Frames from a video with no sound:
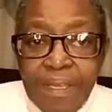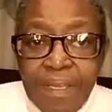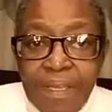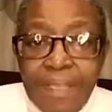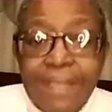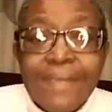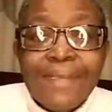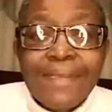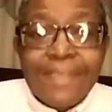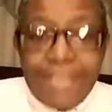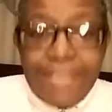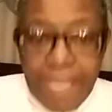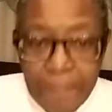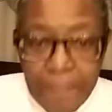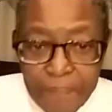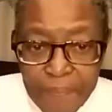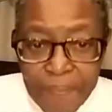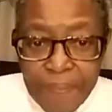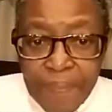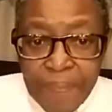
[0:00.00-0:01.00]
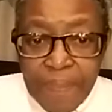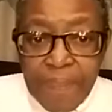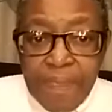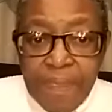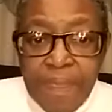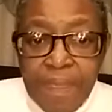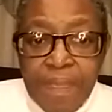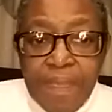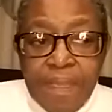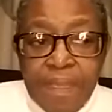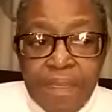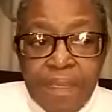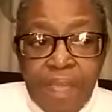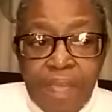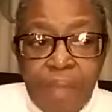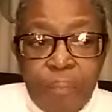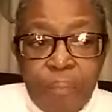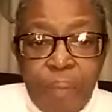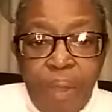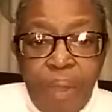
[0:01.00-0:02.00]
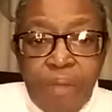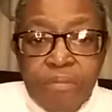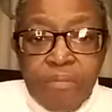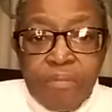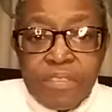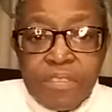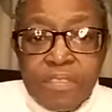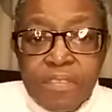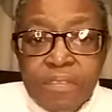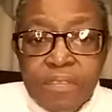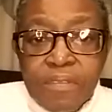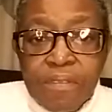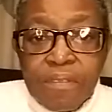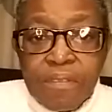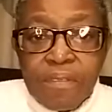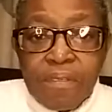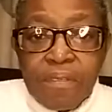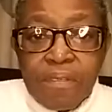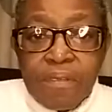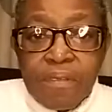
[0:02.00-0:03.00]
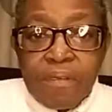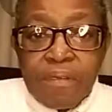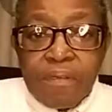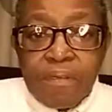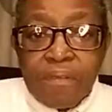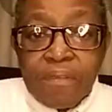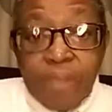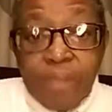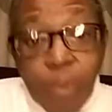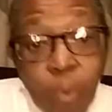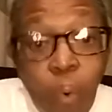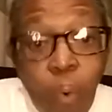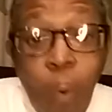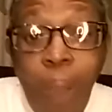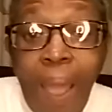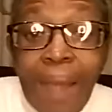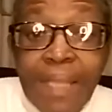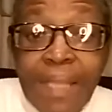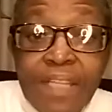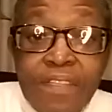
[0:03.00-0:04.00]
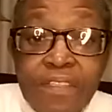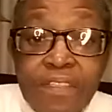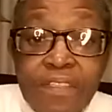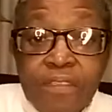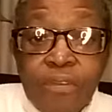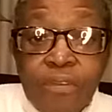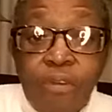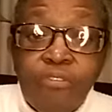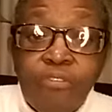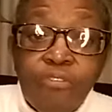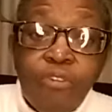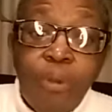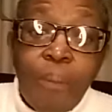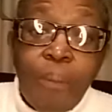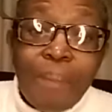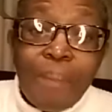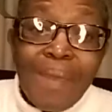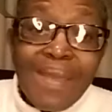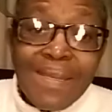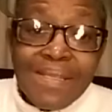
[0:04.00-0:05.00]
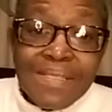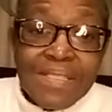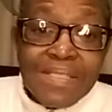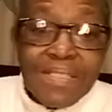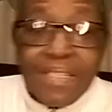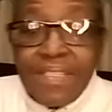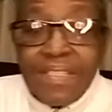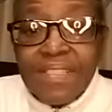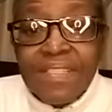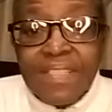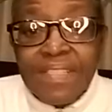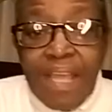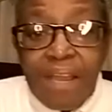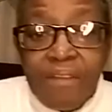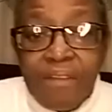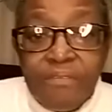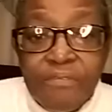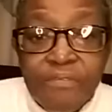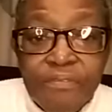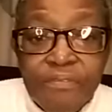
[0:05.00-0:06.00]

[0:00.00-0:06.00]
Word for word: in depth about the quality of comparison itself.